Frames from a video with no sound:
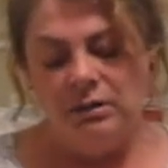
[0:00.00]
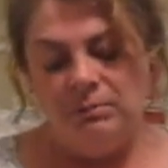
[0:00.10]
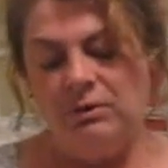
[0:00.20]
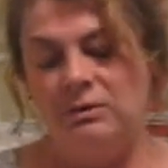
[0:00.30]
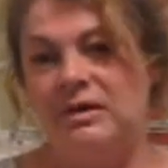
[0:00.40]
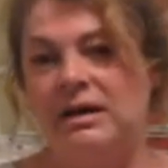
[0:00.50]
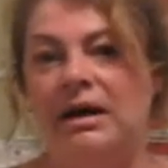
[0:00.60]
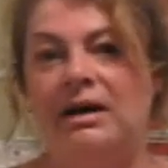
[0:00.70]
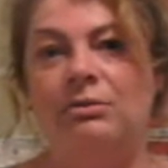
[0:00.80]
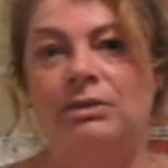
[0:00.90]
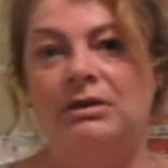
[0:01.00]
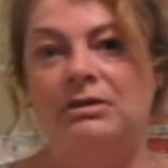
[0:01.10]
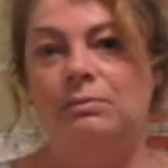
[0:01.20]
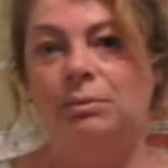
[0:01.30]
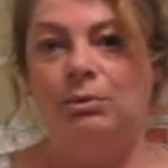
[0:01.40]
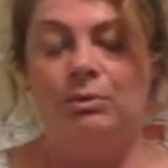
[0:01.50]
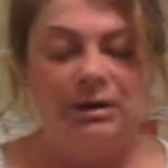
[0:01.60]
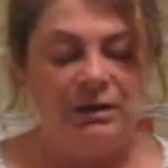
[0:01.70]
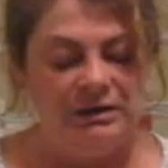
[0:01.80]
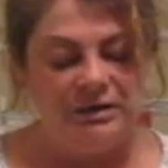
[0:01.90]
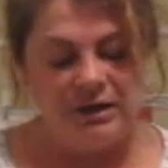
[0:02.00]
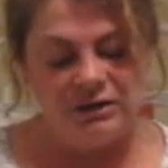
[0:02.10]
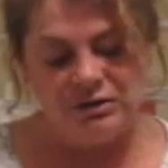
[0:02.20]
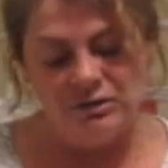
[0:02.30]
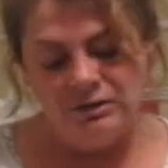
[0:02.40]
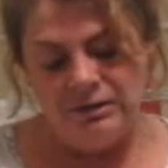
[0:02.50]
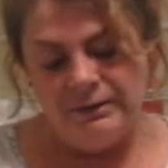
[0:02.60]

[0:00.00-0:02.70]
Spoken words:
because they are threatened, bordering endangered.